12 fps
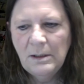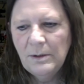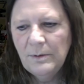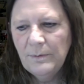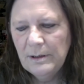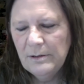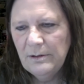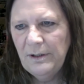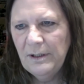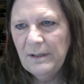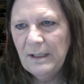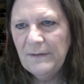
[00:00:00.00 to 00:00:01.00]
One other
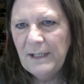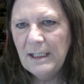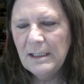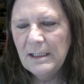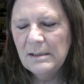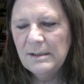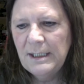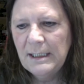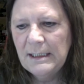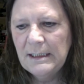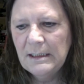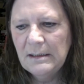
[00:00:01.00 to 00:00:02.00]
thing that they
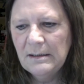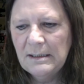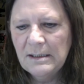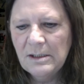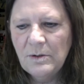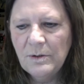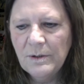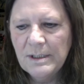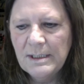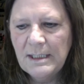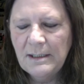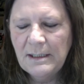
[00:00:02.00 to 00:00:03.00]
get in this course
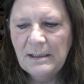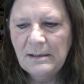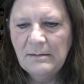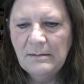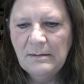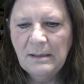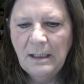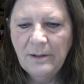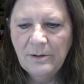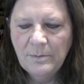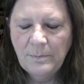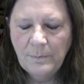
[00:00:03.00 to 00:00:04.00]
that the
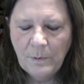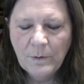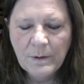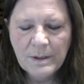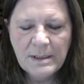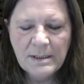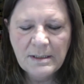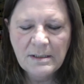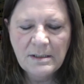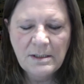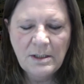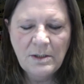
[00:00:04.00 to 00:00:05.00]
other courses
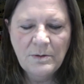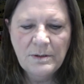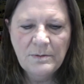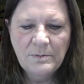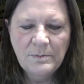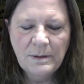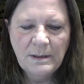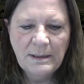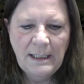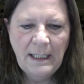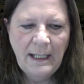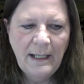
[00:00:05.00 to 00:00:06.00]
don't really
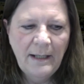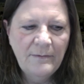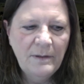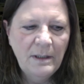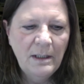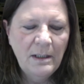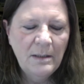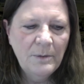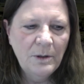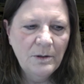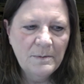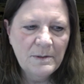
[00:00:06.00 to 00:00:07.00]
have,
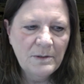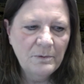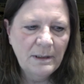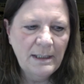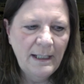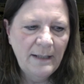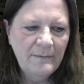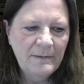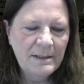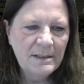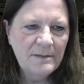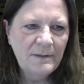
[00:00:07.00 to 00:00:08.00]
programs don't really have in
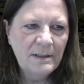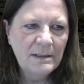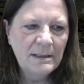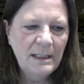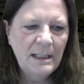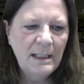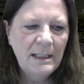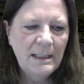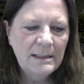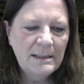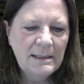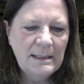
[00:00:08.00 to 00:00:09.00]
this field,
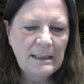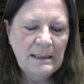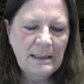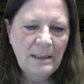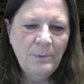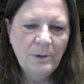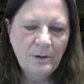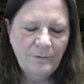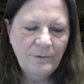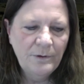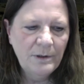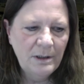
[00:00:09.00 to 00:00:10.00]
is they take an
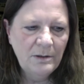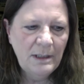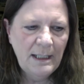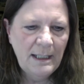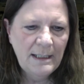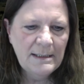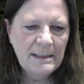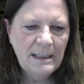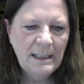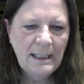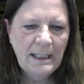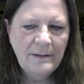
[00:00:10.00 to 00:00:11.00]
e-portfolio class
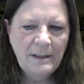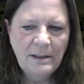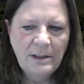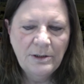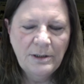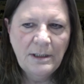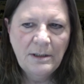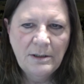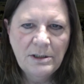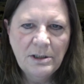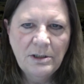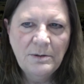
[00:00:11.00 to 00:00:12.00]
and they learn how
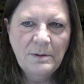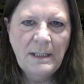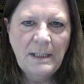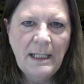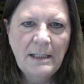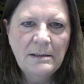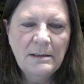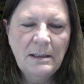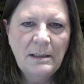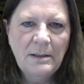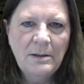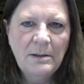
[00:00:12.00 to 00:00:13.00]
to create
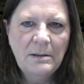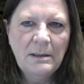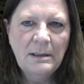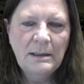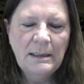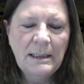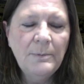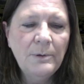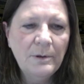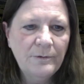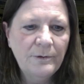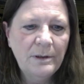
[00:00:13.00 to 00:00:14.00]
an
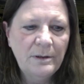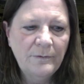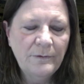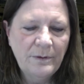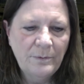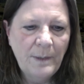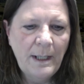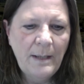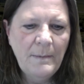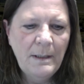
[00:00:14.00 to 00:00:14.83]
e-portfolio for the web.